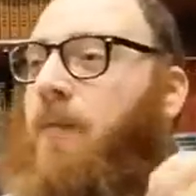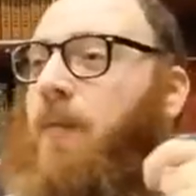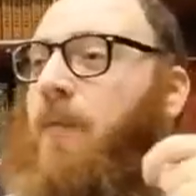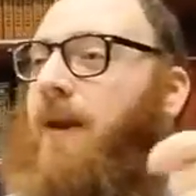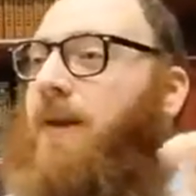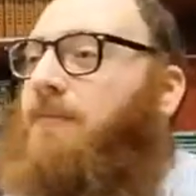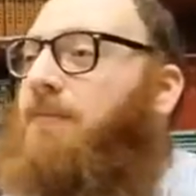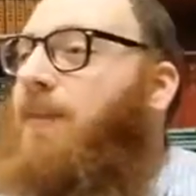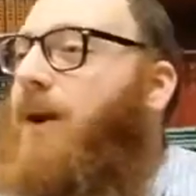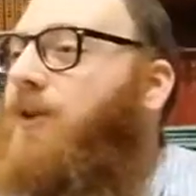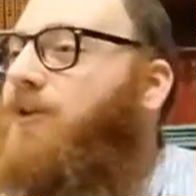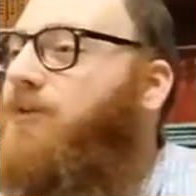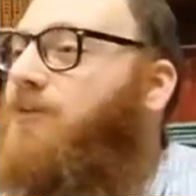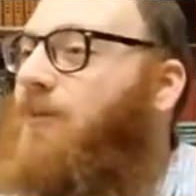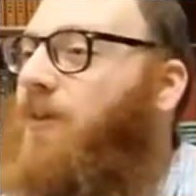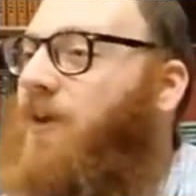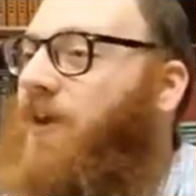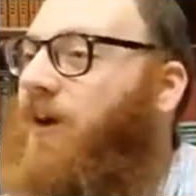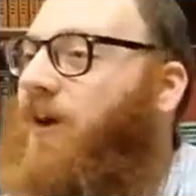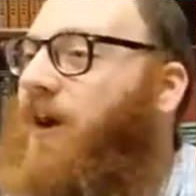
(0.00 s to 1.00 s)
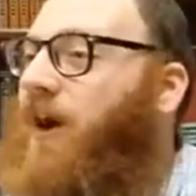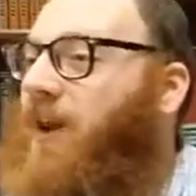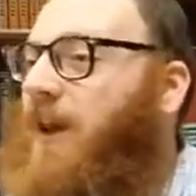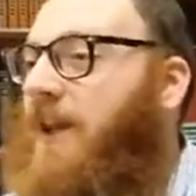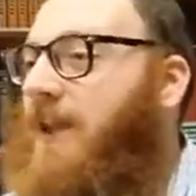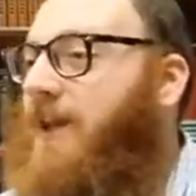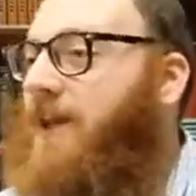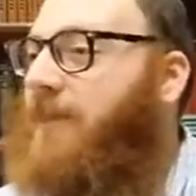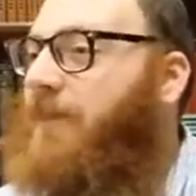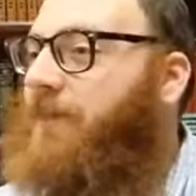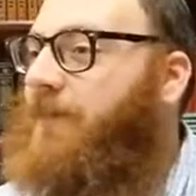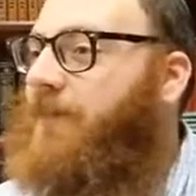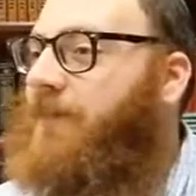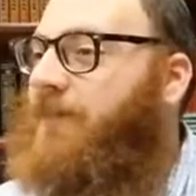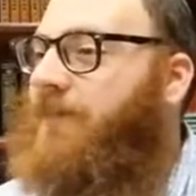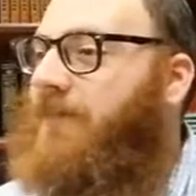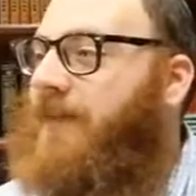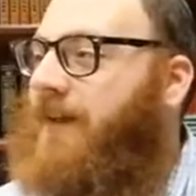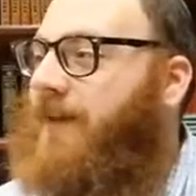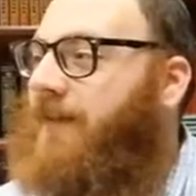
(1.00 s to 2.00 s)
but much more godly,
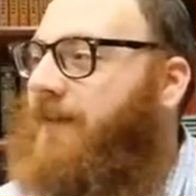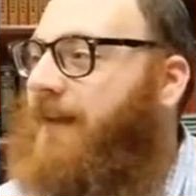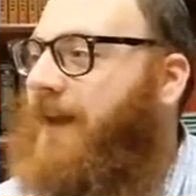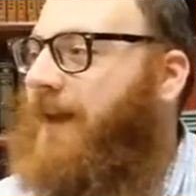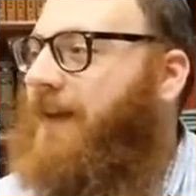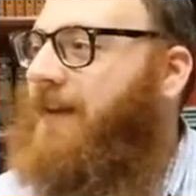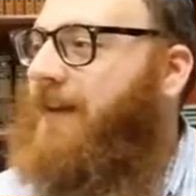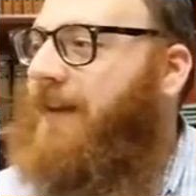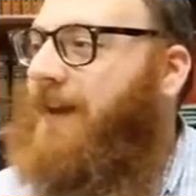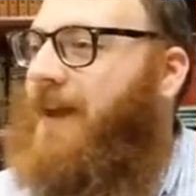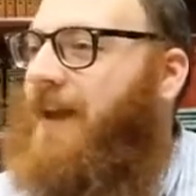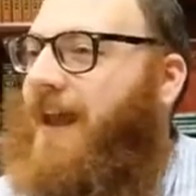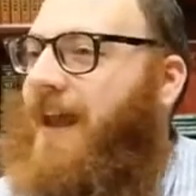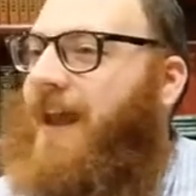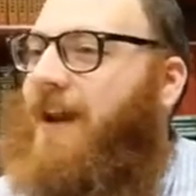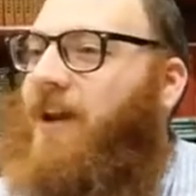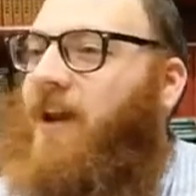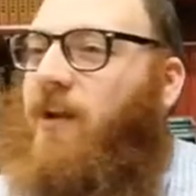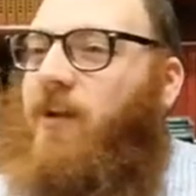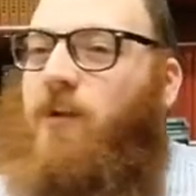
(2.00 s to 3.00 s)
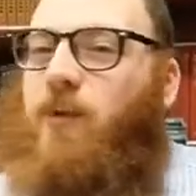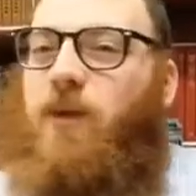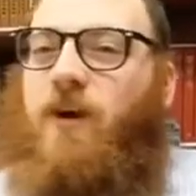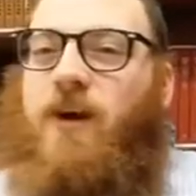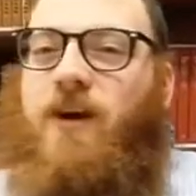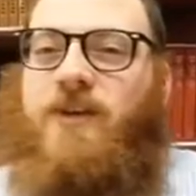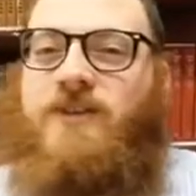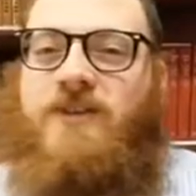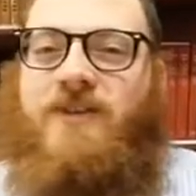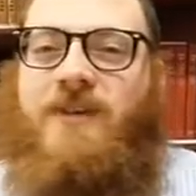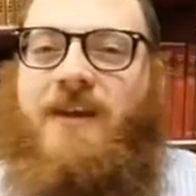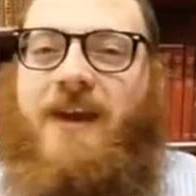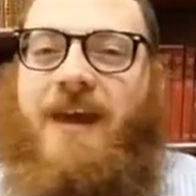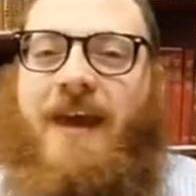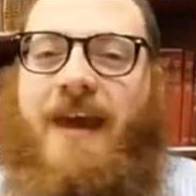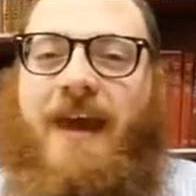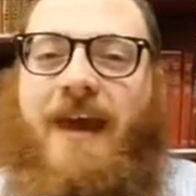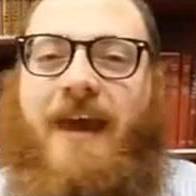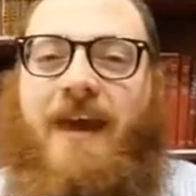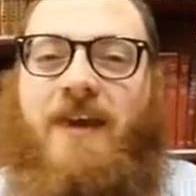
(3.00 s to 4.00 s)
right? In other words, the
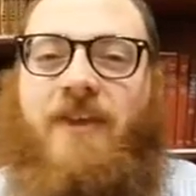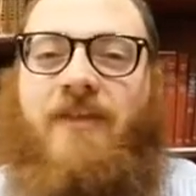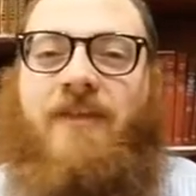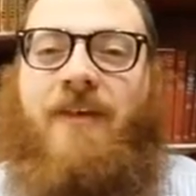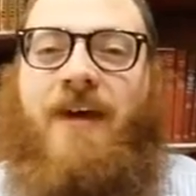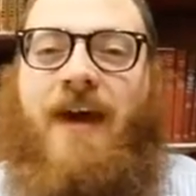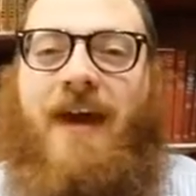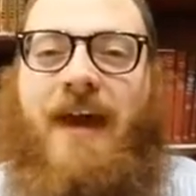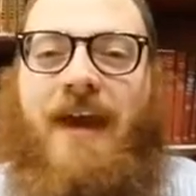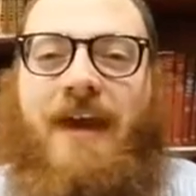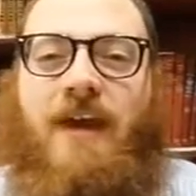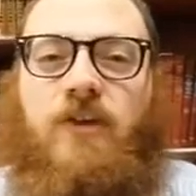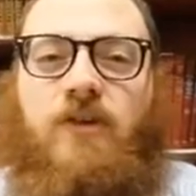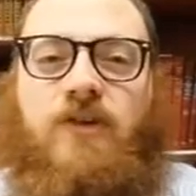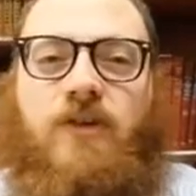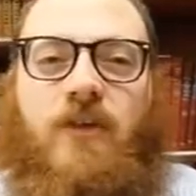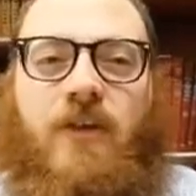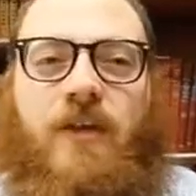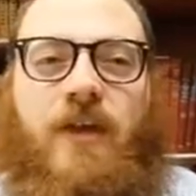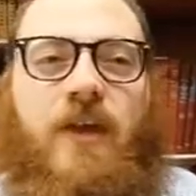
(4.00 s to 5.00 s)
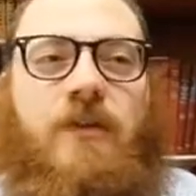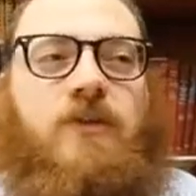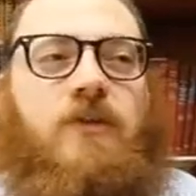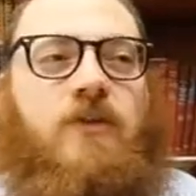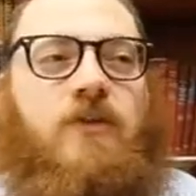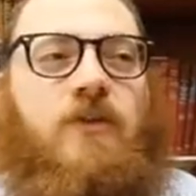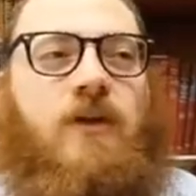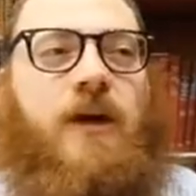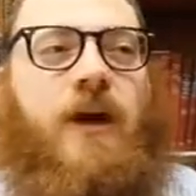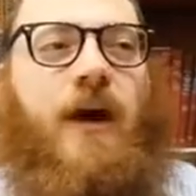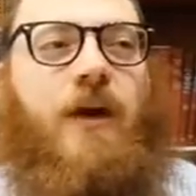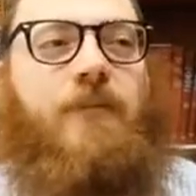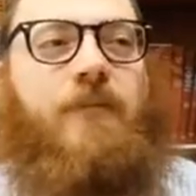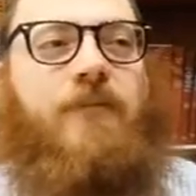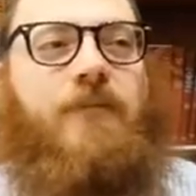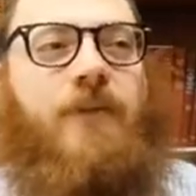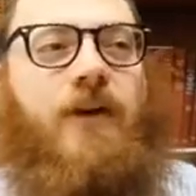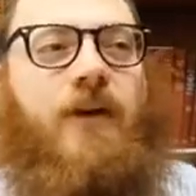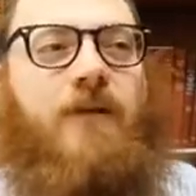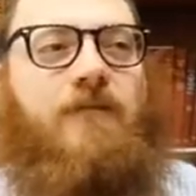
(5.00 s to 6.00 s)
angel that you come
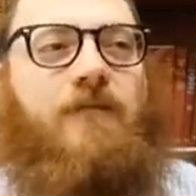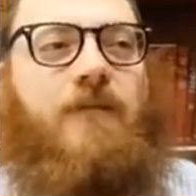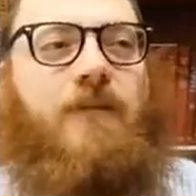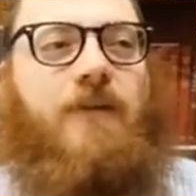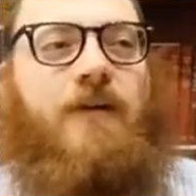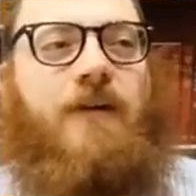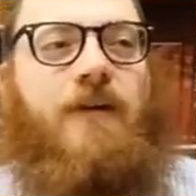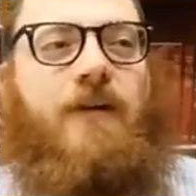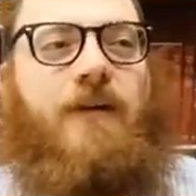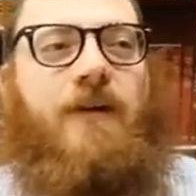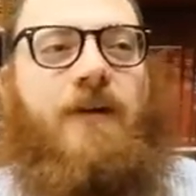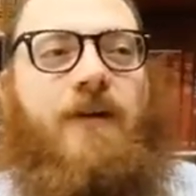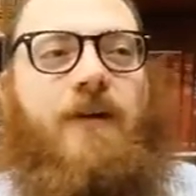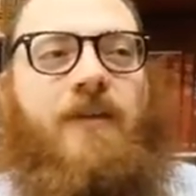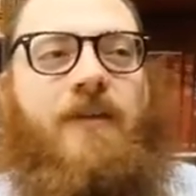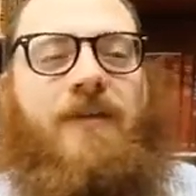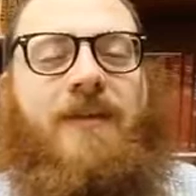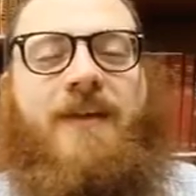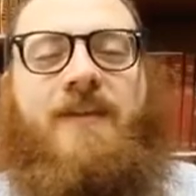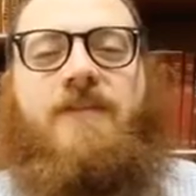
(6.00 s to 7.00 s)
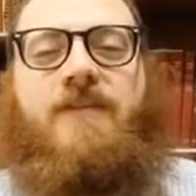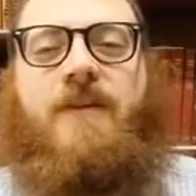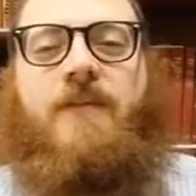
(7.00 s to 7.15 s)
from, the